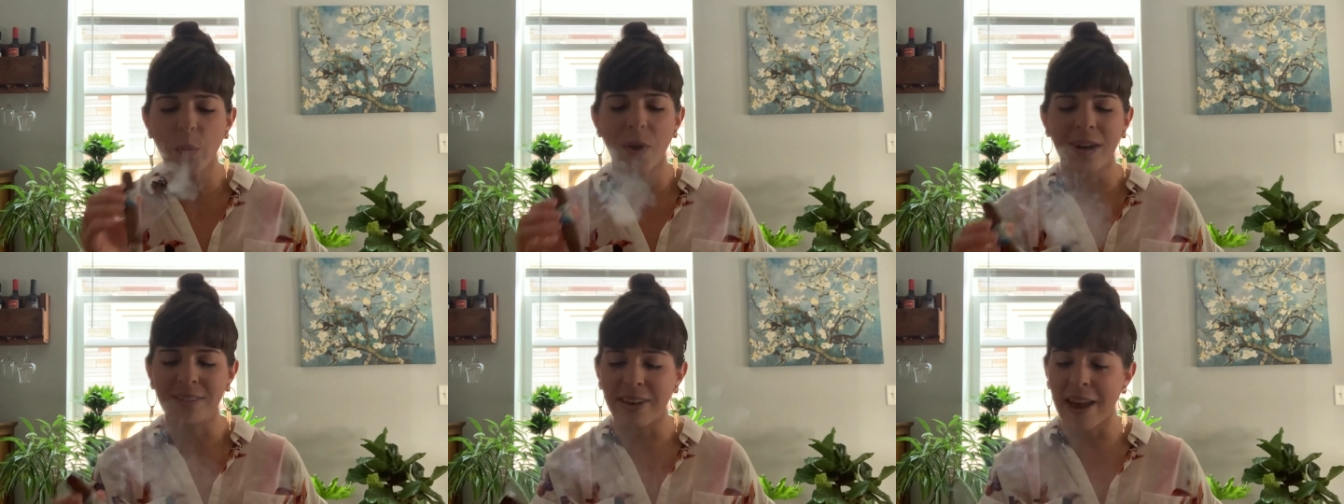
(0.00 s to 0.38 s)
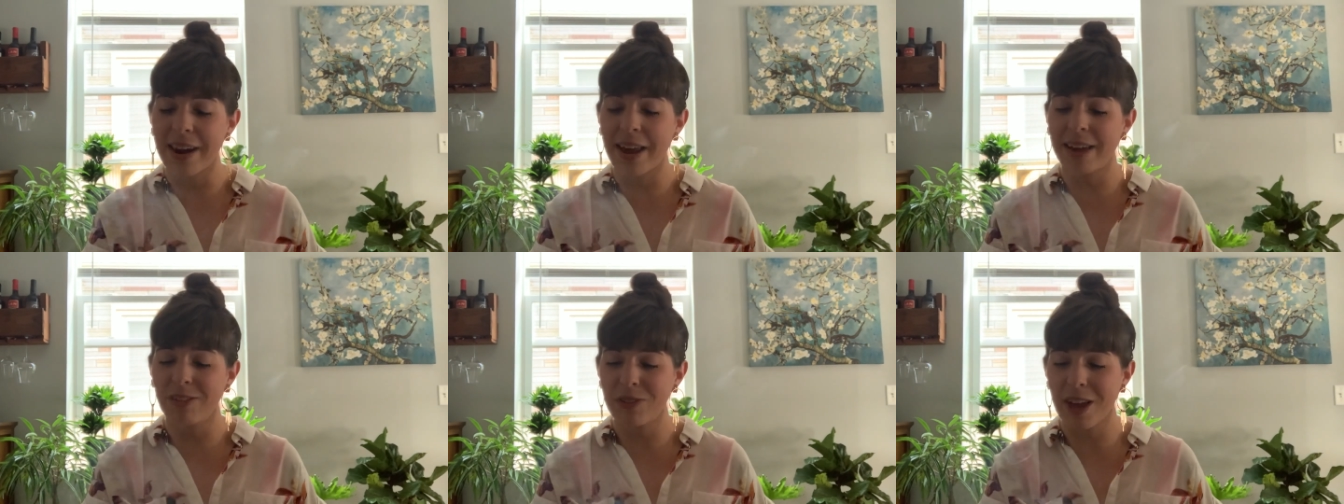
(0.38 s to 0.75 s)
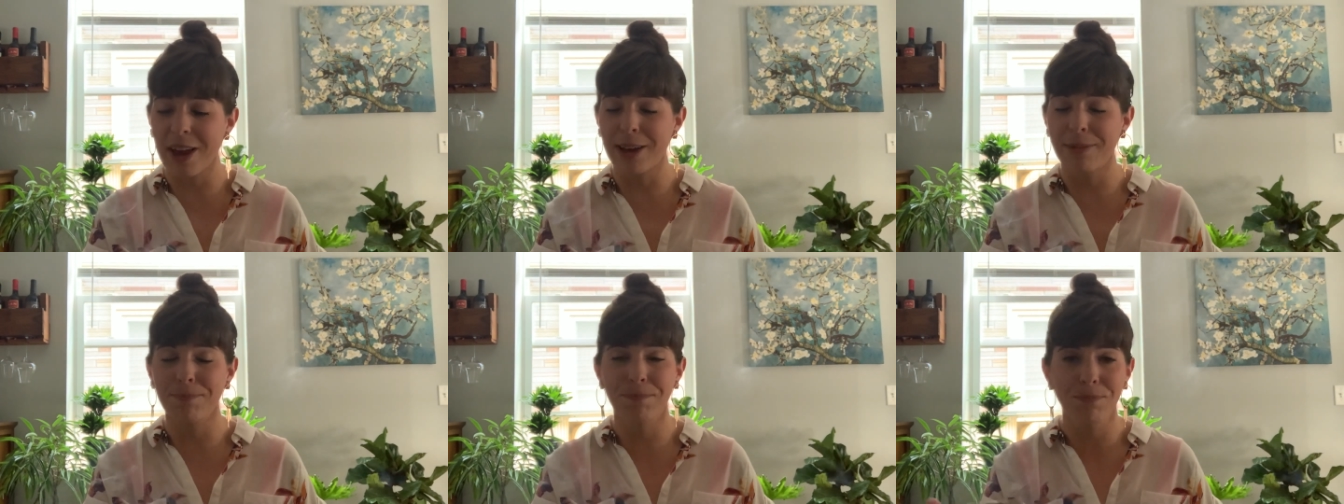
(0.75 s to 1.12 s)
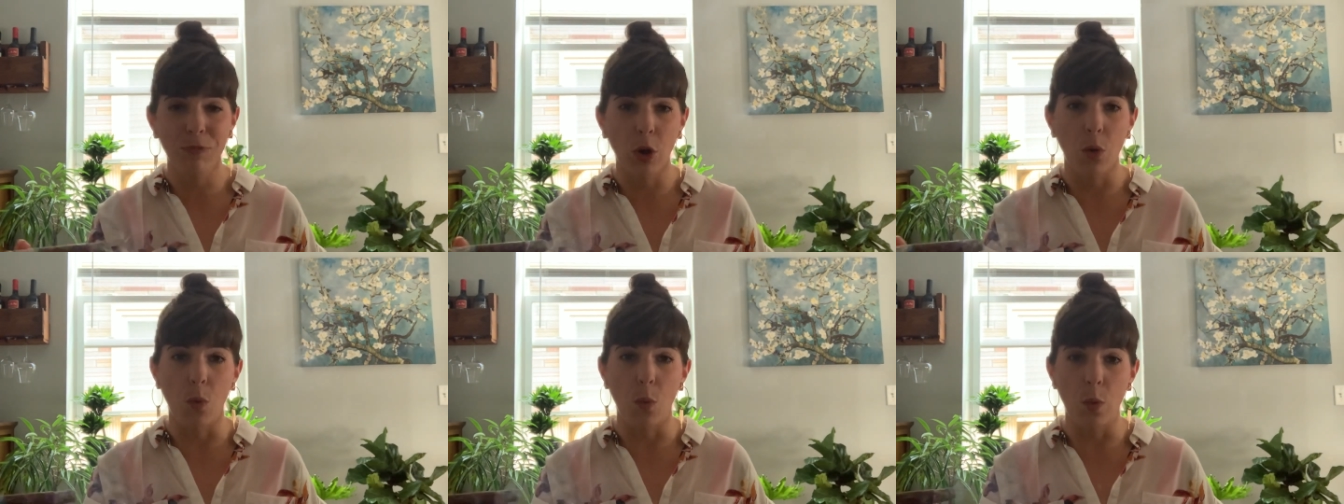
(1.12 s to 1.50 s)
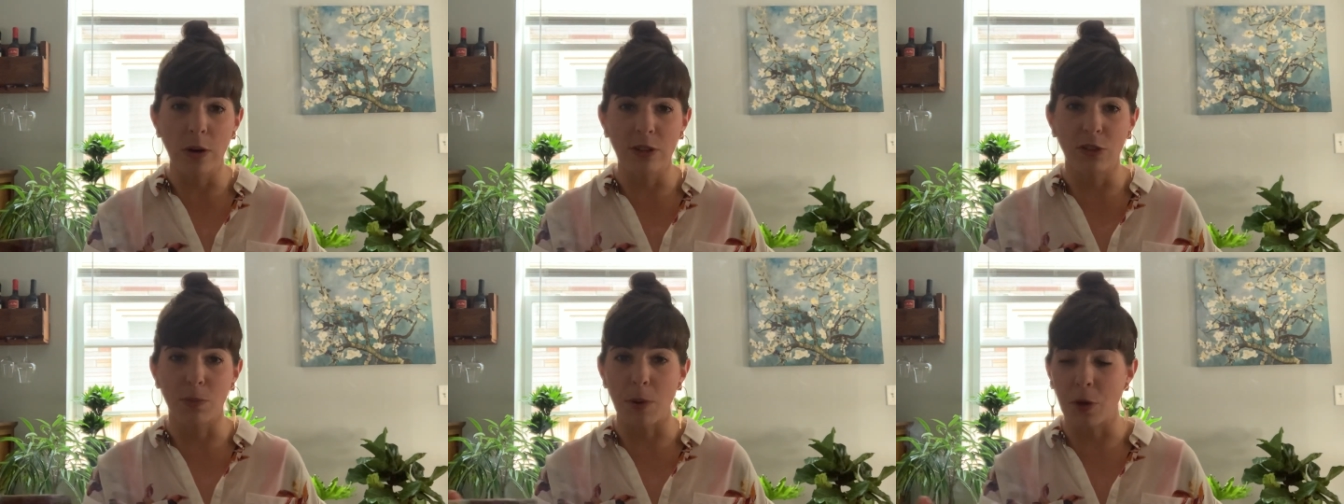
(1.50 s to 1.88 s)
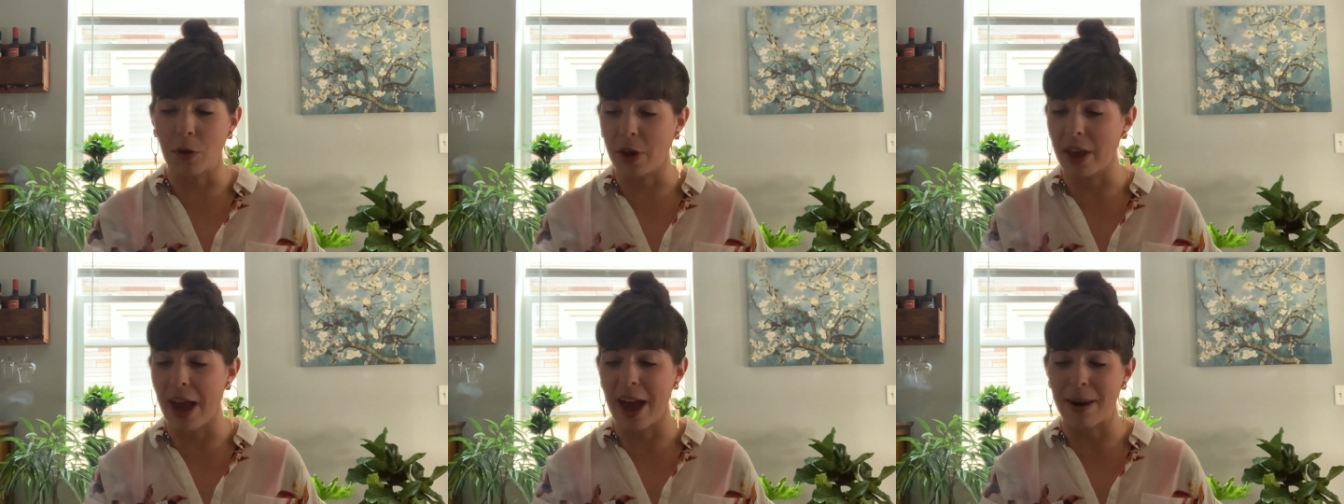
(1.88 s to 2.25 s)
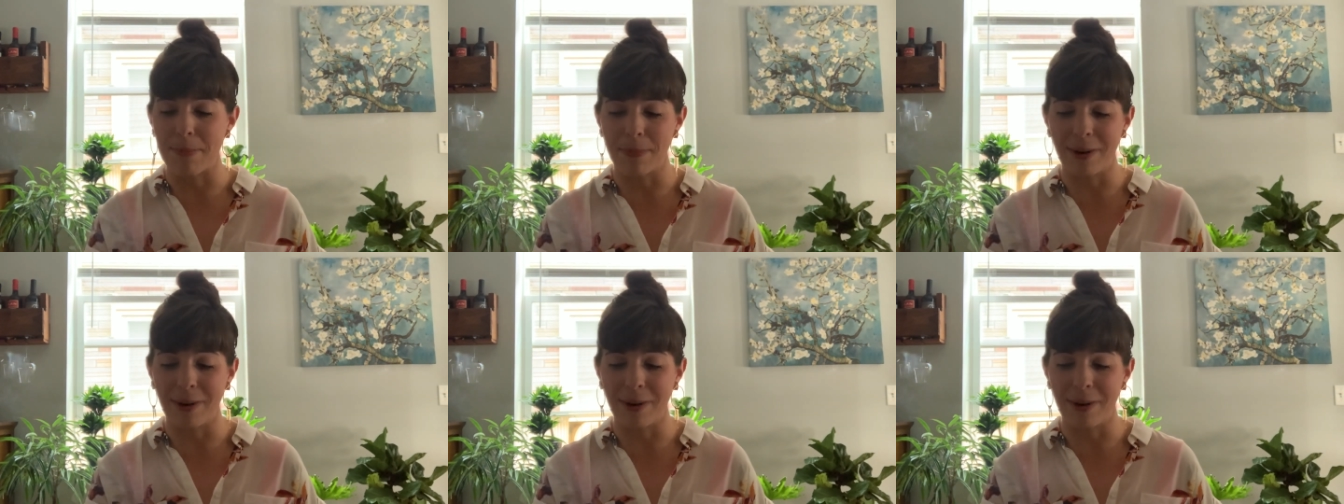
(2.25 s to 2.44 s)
10 out of 10, would smoke again.